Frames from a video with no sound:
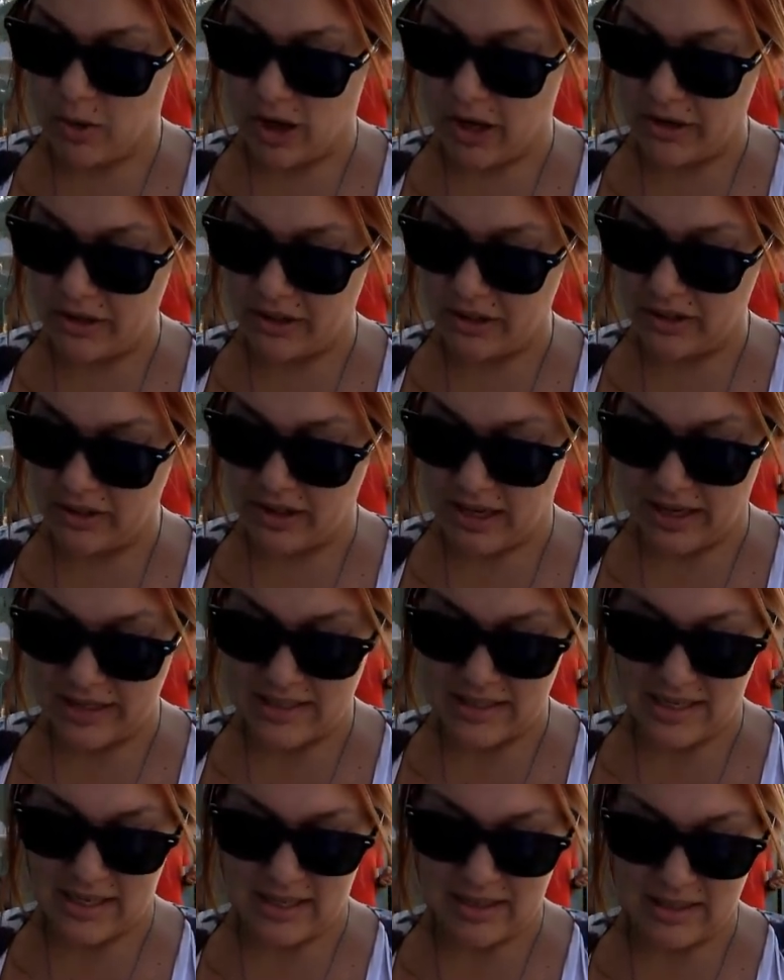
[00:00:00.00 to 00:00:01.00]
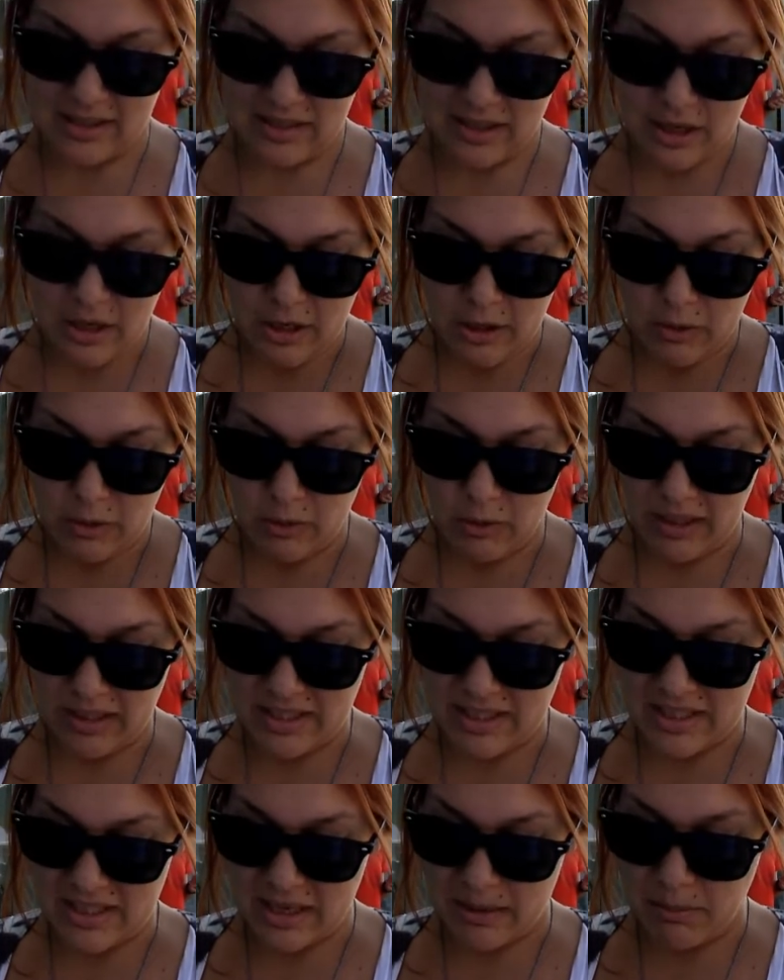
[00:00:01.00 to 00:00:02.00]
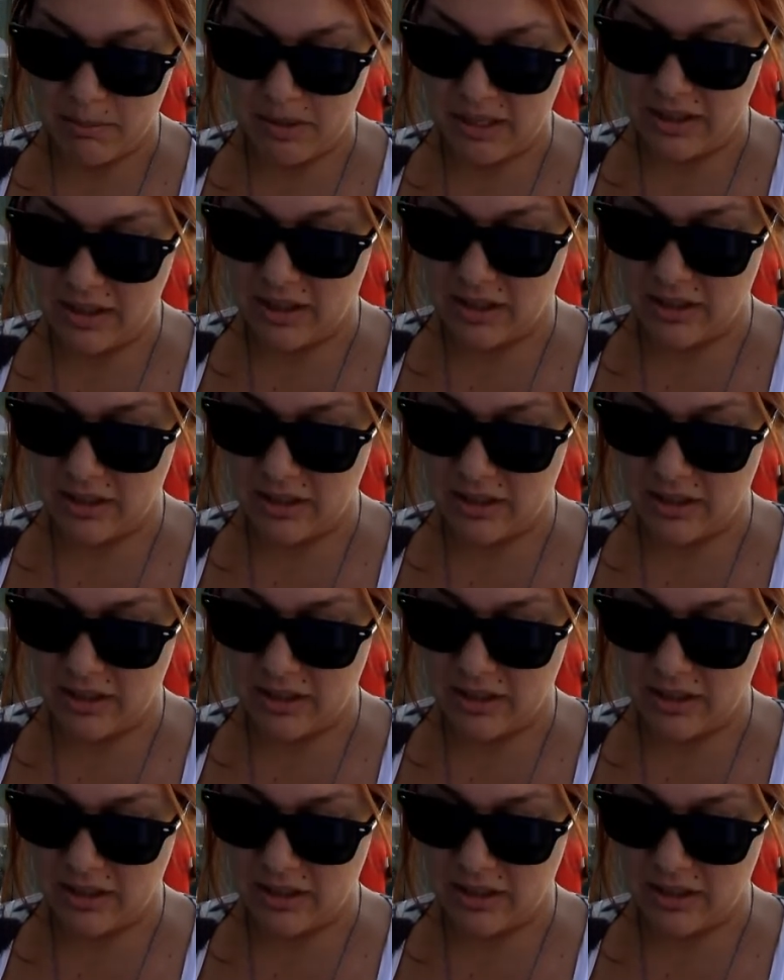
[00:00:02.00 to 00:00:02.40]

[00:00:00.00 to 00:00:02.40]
water. I did. We went to some big